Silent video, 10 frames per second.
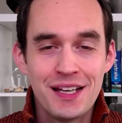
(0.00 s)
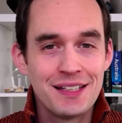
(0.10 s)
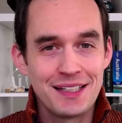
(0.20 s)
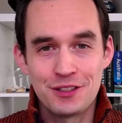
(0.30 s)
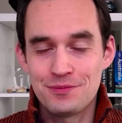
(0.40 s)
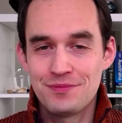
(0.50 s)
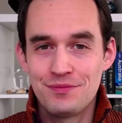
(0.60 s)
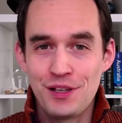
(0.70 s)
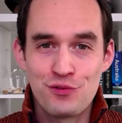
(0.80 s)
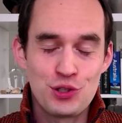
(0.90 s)
Now,
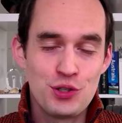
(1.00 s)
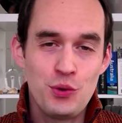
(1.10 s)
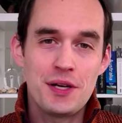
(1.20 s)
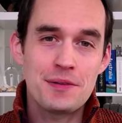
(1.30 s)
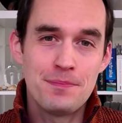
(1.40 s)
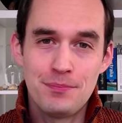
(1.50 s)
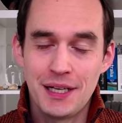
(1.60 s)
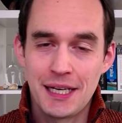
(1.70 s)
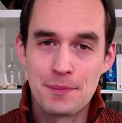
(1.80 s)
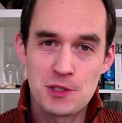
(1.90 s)
if you're new here, my
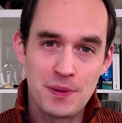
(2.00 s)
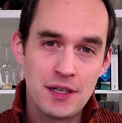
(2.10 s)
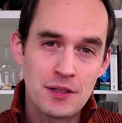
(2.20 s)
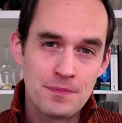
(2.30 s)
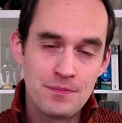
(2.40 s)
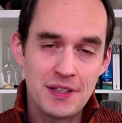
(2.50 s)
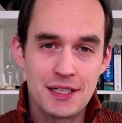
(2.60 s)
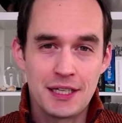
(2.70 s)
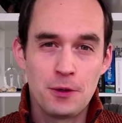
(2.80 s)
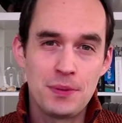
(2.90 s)
name is Peter, and
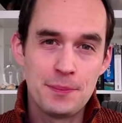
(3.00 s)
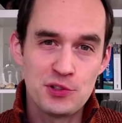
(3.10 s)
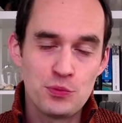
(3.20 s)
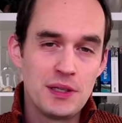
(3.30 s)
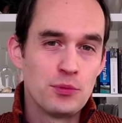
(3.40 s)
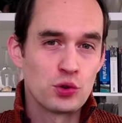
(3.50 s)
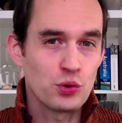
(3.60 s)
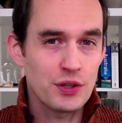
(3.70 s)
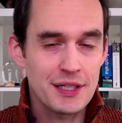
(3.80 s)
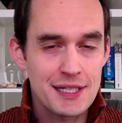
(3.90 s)
I help people to be more
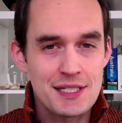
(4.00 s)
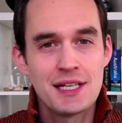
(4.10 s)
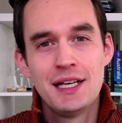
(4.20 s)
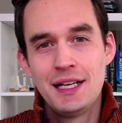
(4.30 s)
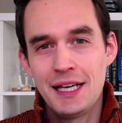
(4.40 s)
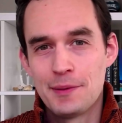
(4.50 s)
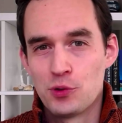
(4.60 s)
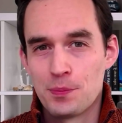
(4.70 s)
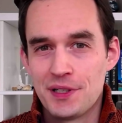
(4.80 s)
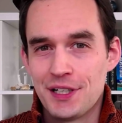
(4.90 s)
organized and
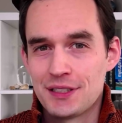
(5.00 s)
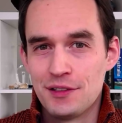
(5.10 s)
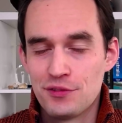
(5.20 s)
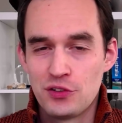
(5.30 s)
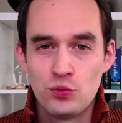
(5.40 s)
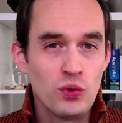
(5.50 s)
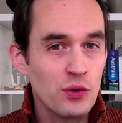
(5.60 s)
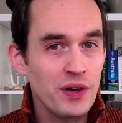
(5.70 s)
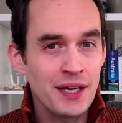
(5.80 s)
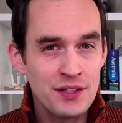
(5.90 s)
more productive. And one
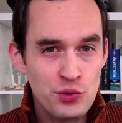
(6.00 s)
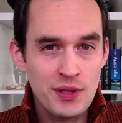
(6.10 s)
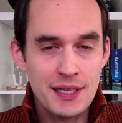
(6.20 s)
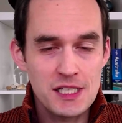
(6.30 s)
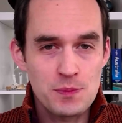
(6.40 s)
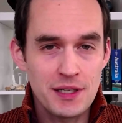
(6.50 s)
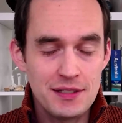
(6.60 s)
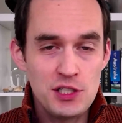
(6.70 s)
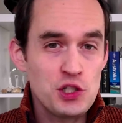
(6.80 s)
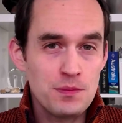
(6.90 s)
way I do that is by
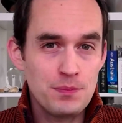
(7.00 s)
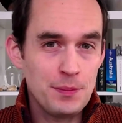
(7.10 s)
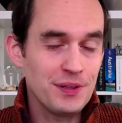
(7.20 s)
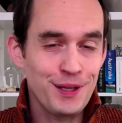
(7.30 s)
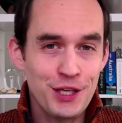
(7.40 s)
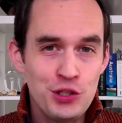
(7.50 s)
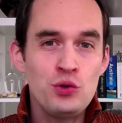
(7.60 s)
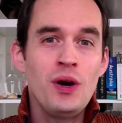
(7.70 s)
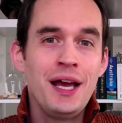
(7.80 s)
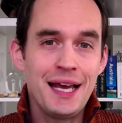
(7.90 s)
teaching people like
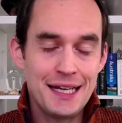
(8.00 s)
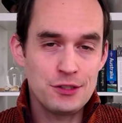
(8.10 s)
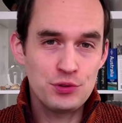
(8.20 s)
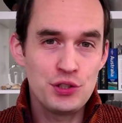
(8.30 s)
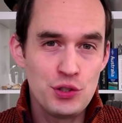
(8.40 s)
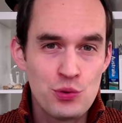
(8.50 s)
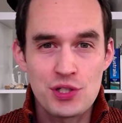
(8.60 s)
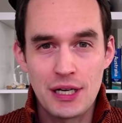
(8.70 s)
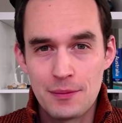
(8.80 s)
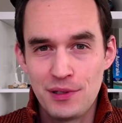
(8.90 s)
you how to use
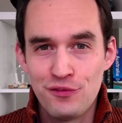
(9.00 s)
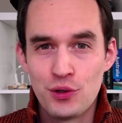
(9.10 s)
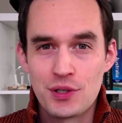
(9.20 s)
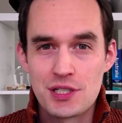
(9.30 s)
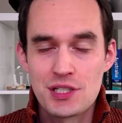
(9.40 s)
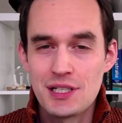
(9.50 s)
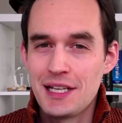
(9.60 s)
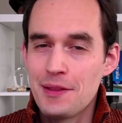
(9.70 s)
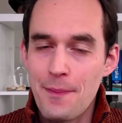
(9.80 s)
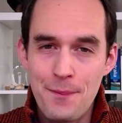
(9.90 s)
OmniFocus
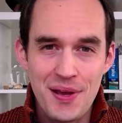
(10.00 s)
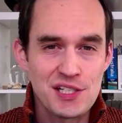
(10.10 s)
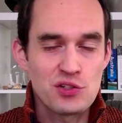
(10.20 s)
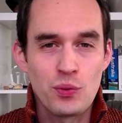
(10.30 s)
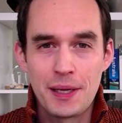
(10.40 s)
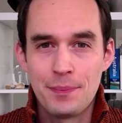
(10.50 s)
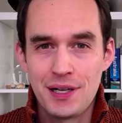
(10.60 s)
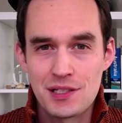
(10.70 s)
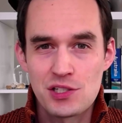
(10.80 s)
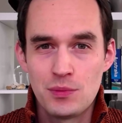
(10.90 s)
in the best way
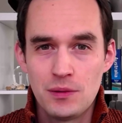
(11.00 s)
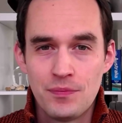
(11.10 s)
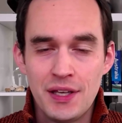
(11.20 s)
possible.